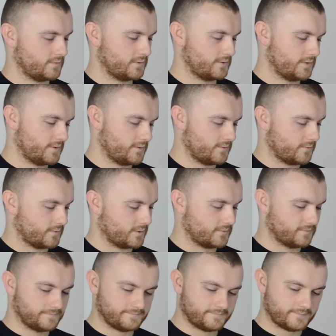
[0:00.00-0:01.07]
Mm. Wow.
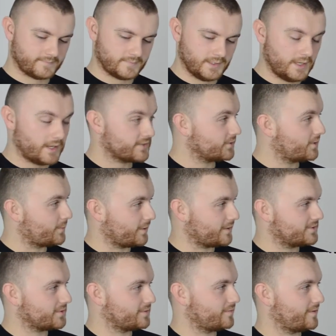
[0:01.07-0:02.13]
I saw the picture on